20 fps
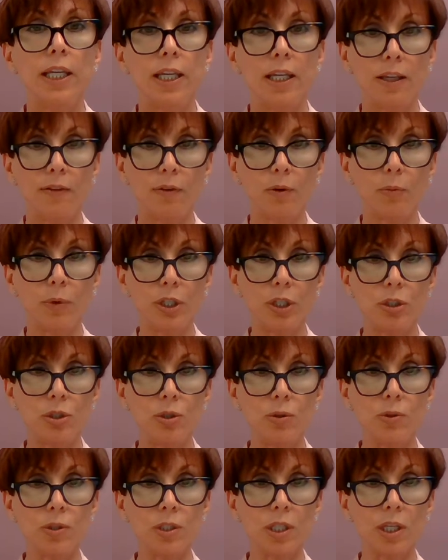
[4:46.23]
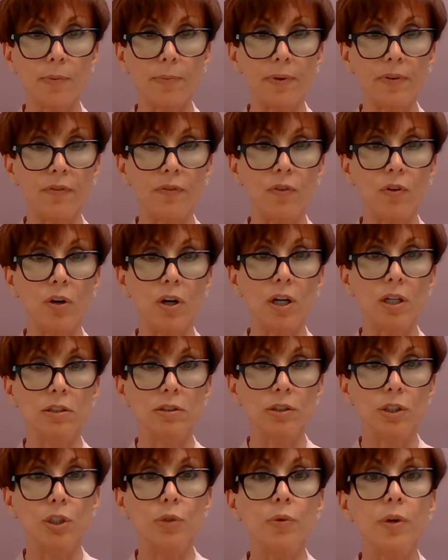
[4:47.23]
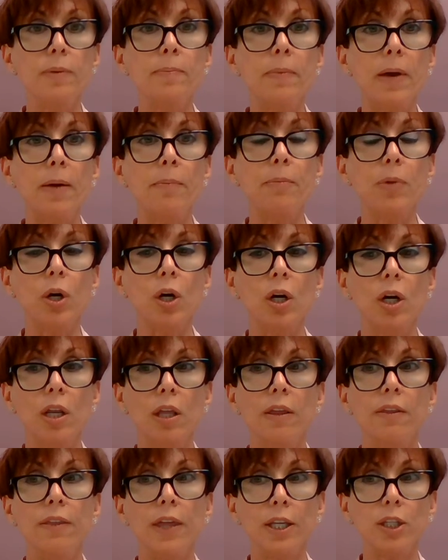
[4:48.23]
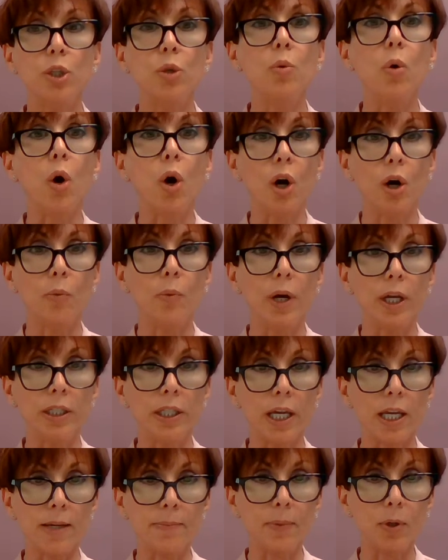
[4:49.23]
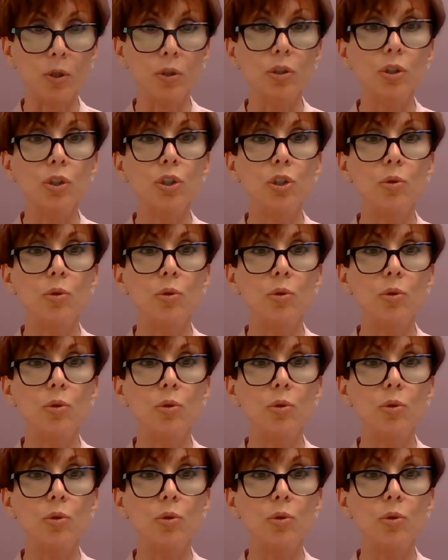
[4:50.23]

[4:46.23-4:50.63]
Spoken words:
Even when you do skip and fall, you remember that you are well able,